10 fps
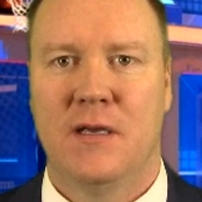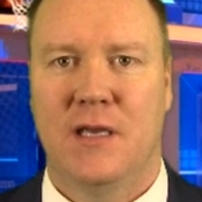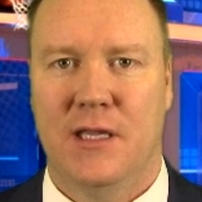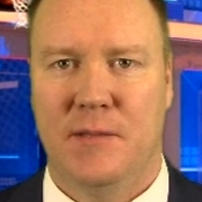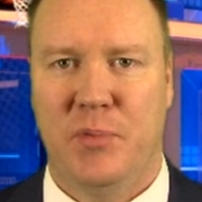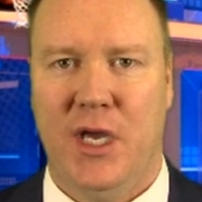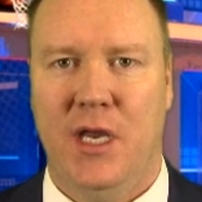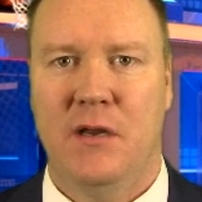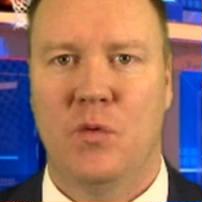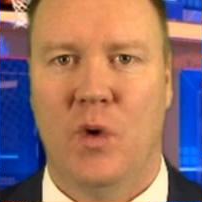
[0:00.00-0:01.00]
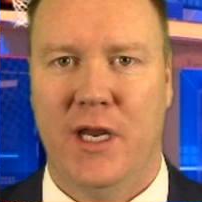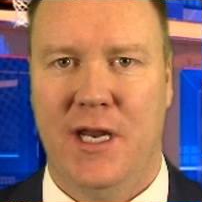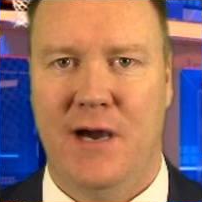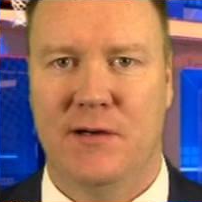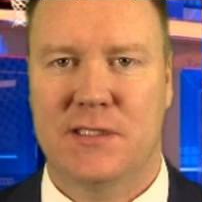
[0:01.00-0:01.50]
Get the play right
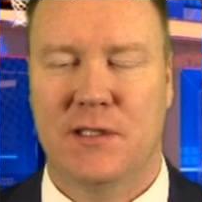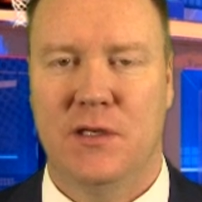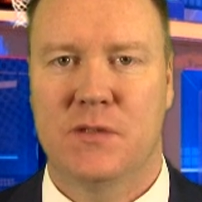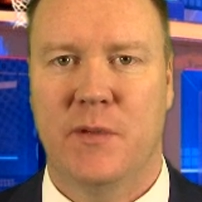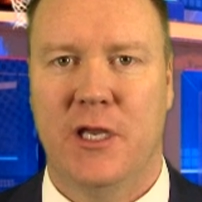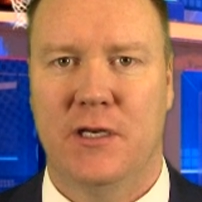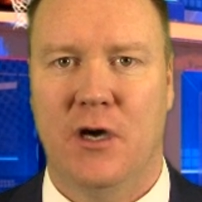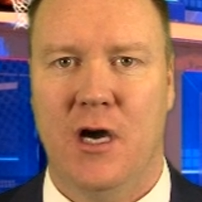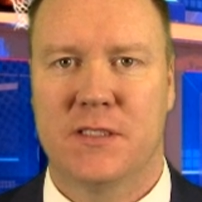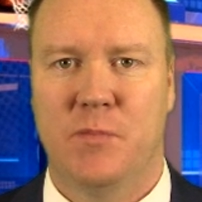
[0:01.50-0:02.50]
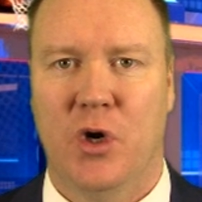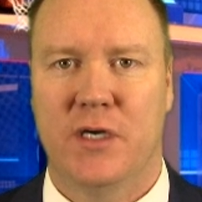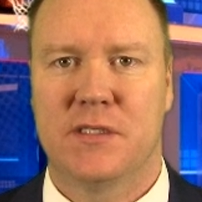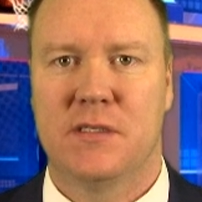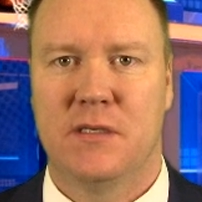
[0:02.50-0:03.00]
now exclusively at
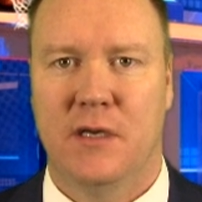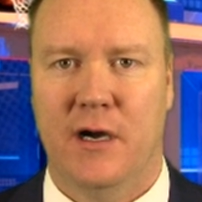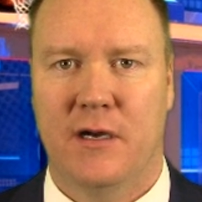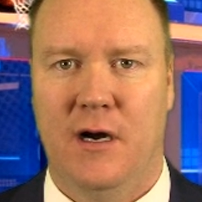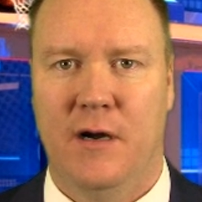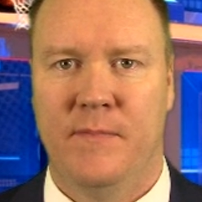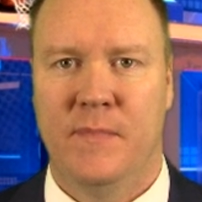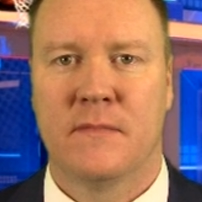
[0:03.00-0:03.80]
DocSports.com.